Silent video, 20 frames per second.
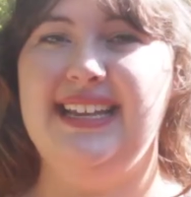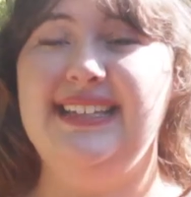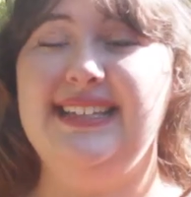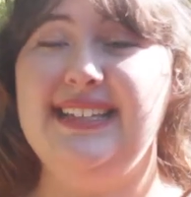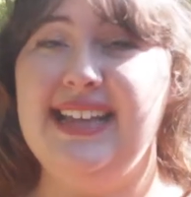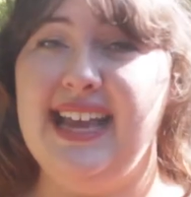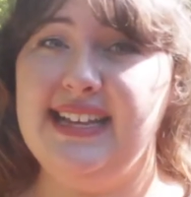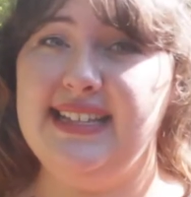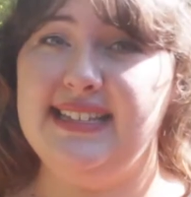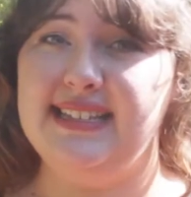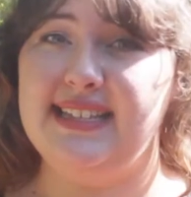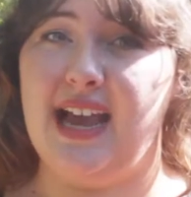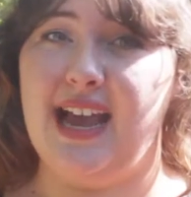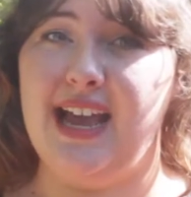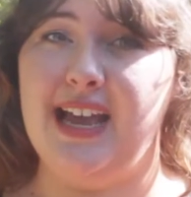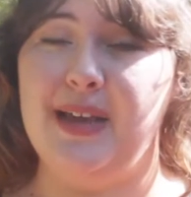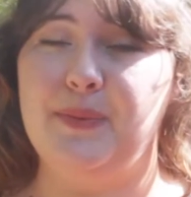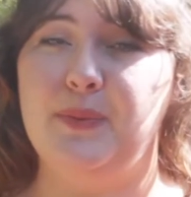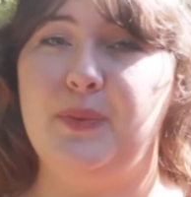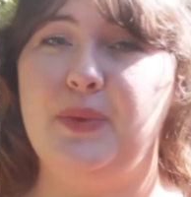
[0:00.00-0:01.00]
Next
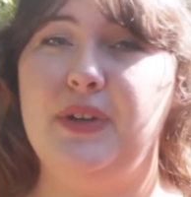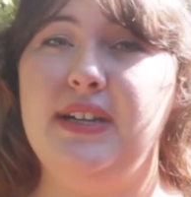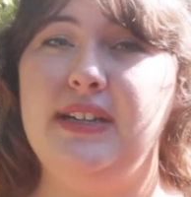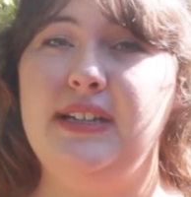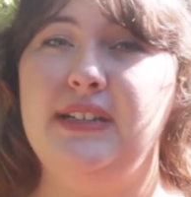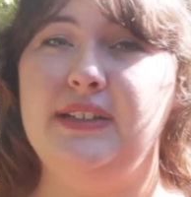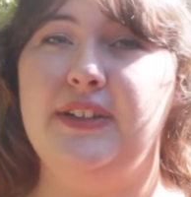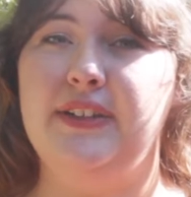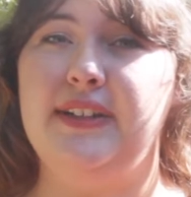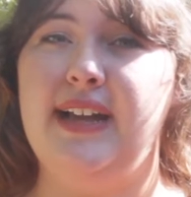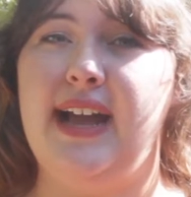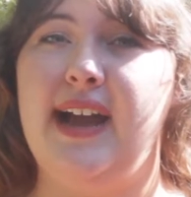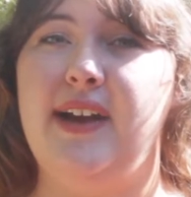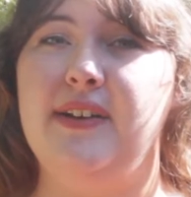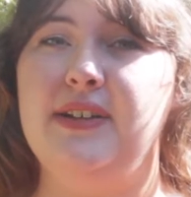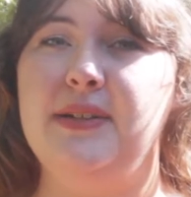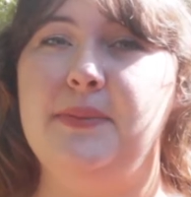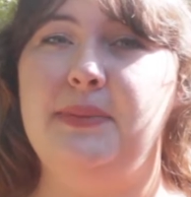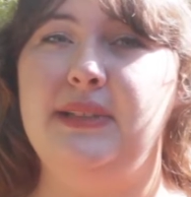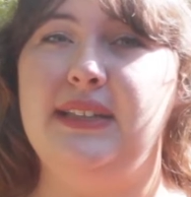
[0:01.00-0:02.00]
time, we're gonna learn
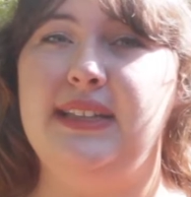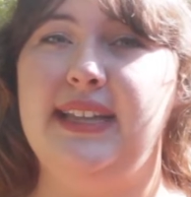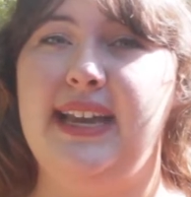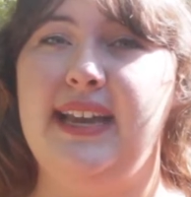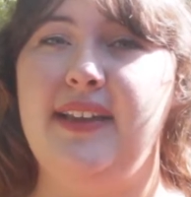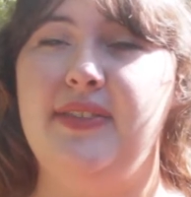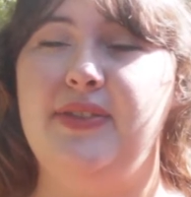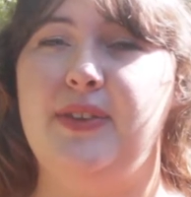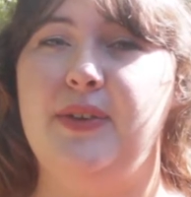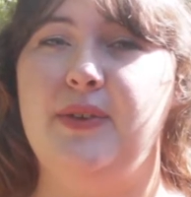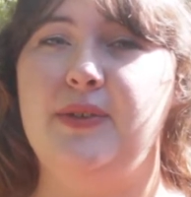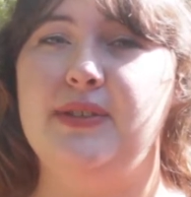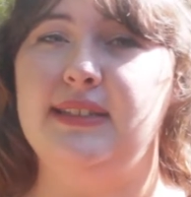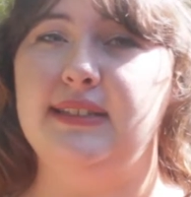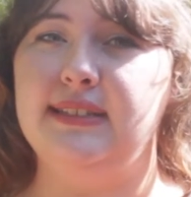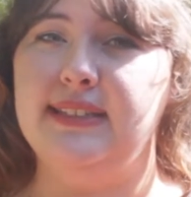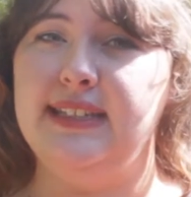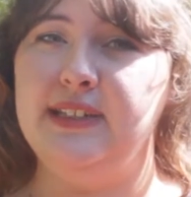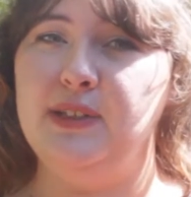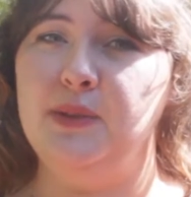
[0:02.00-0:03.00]
how to plant those
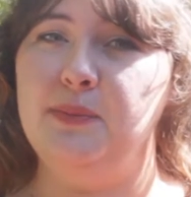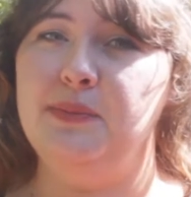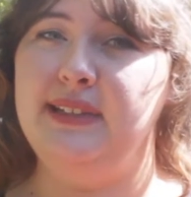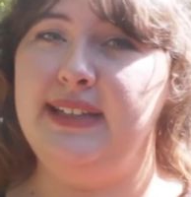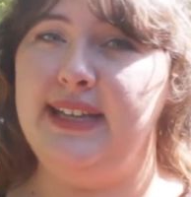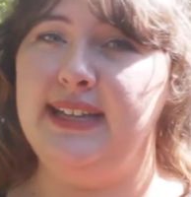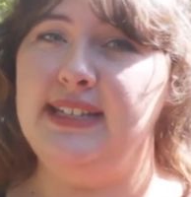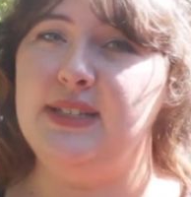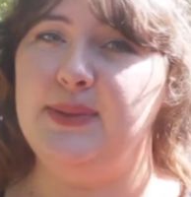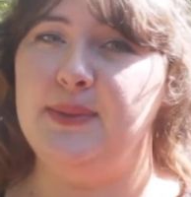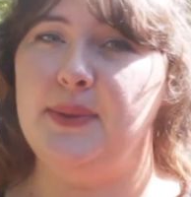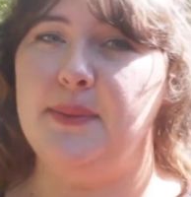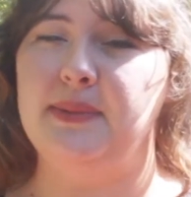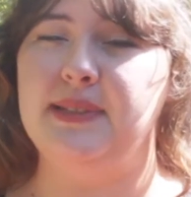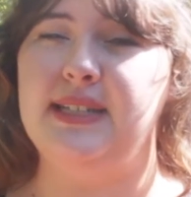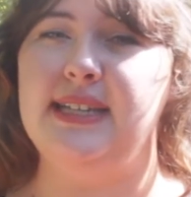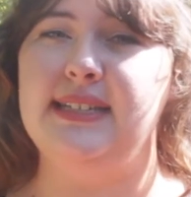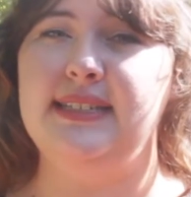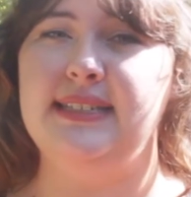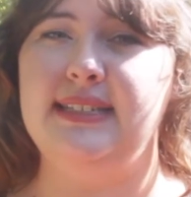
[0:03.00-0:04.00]
little plants we
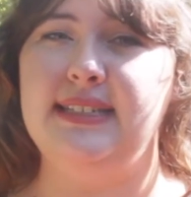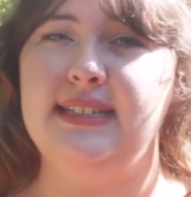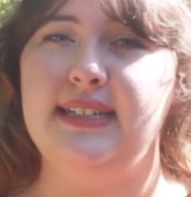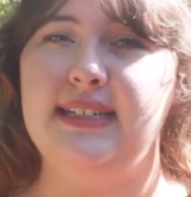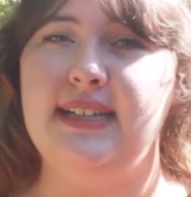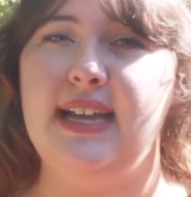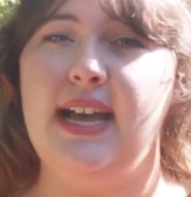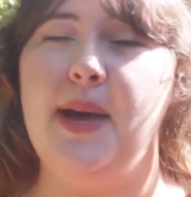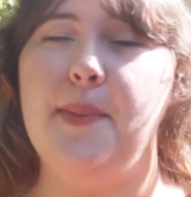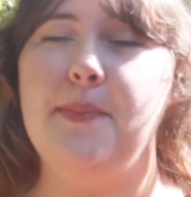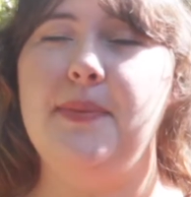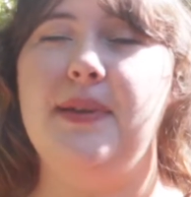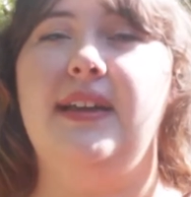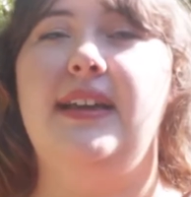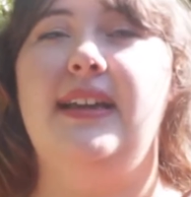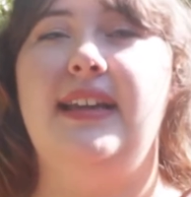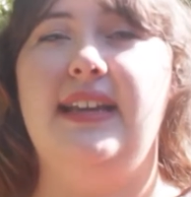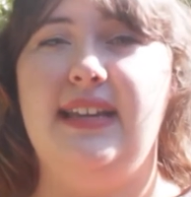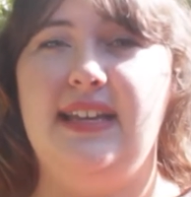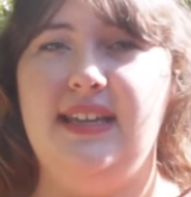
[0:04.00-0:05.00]
planted in a cup
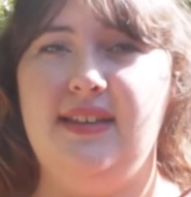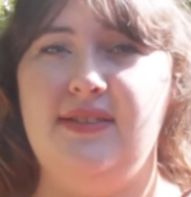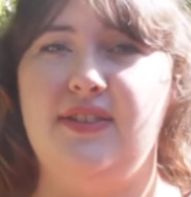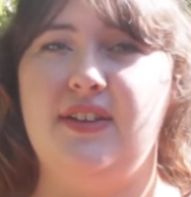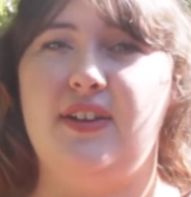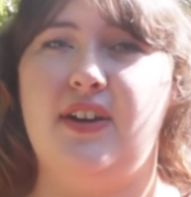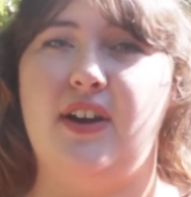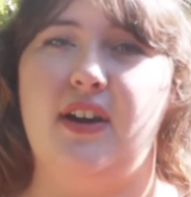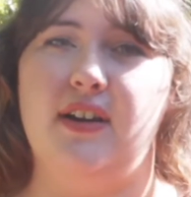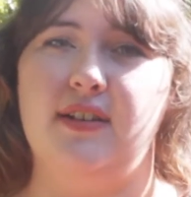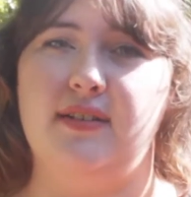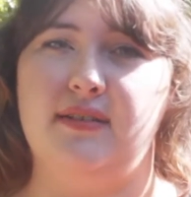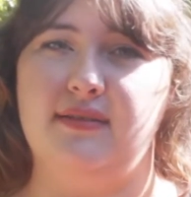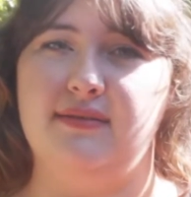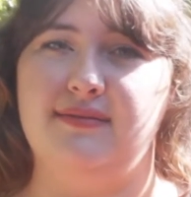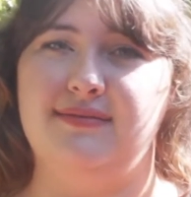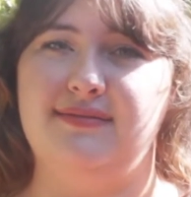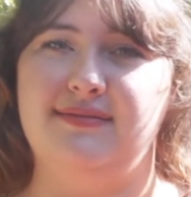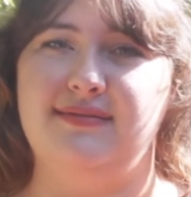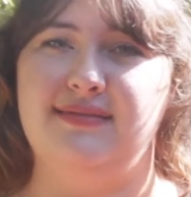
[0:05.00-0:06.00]
in the garden.
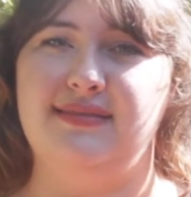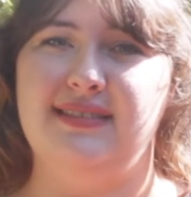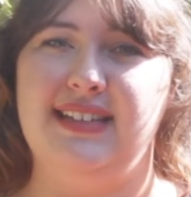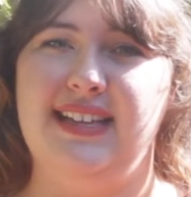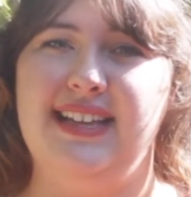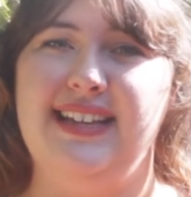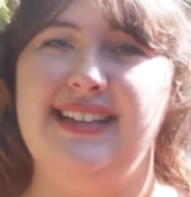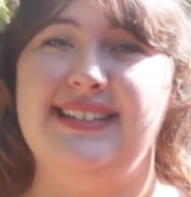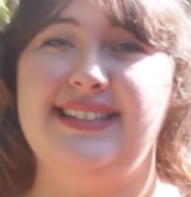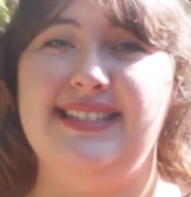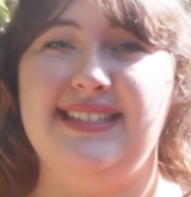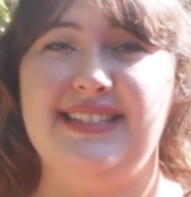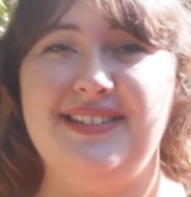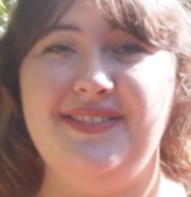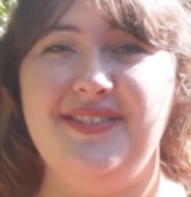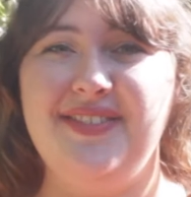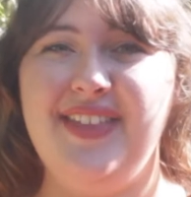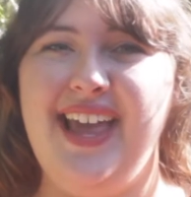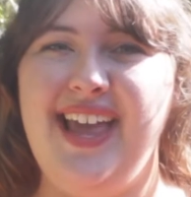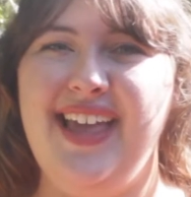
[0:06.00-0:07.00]
See
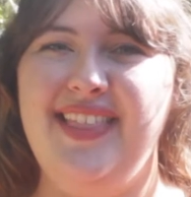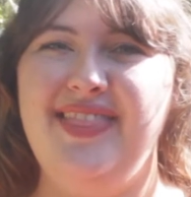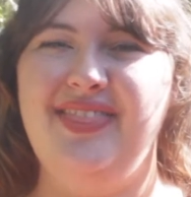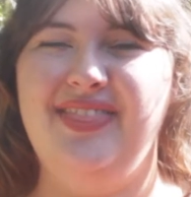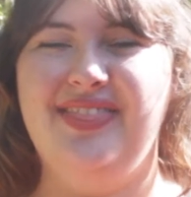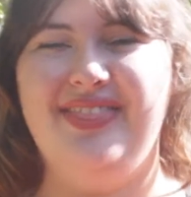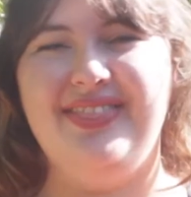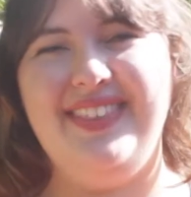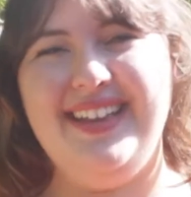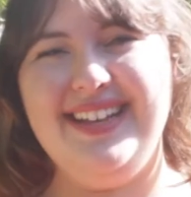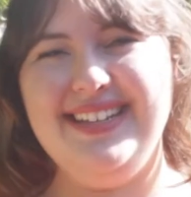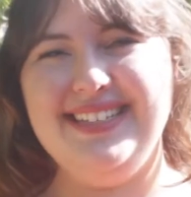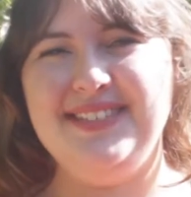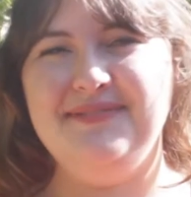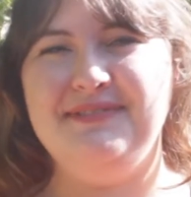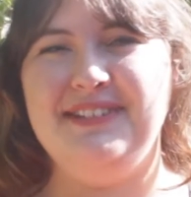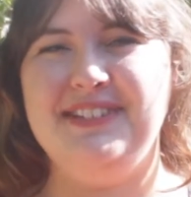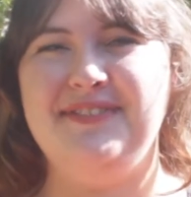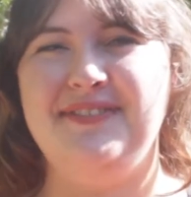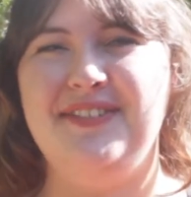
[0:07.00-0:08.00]
you then. Thanks
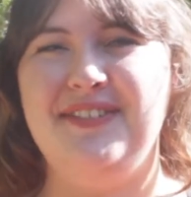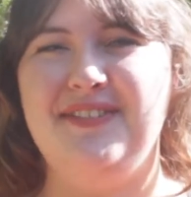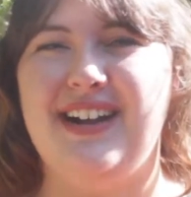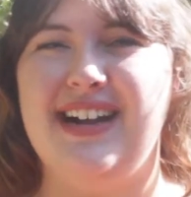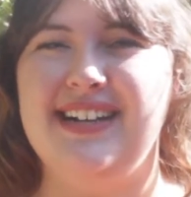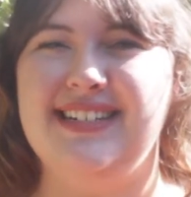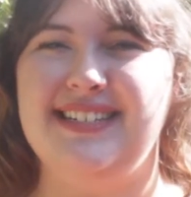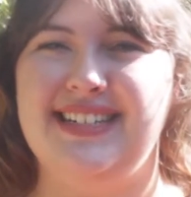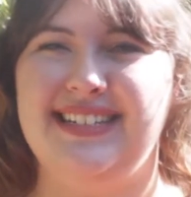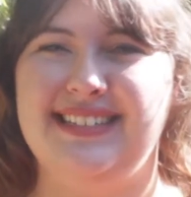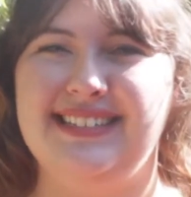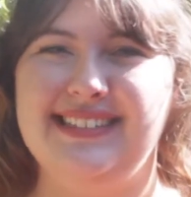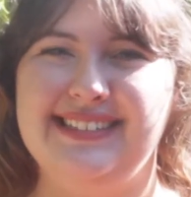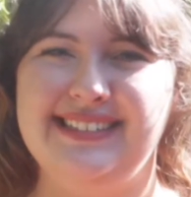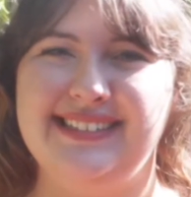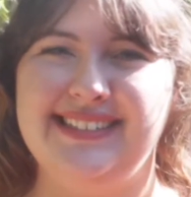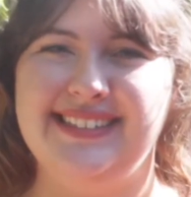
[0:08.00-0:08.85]
so much for watching.